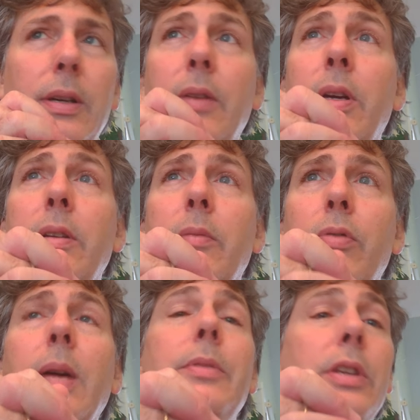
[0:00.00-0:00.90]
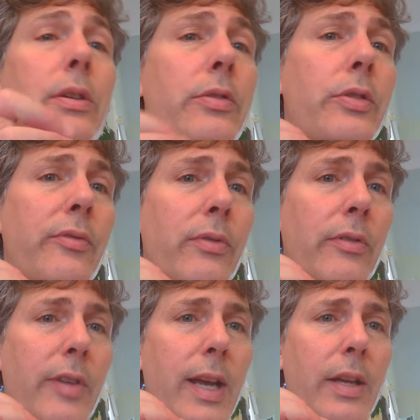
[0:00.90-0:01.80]
I want to prompt the user for a
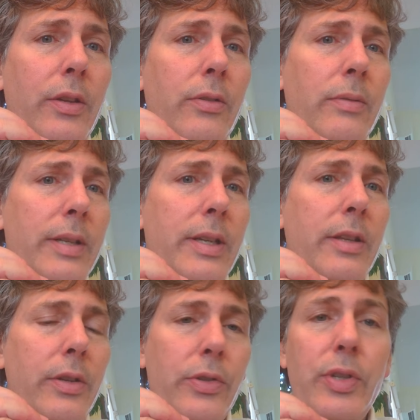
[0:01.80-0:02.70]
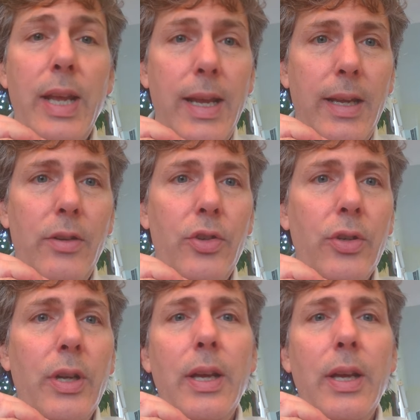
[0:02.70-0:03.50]
value, let's say the user's age,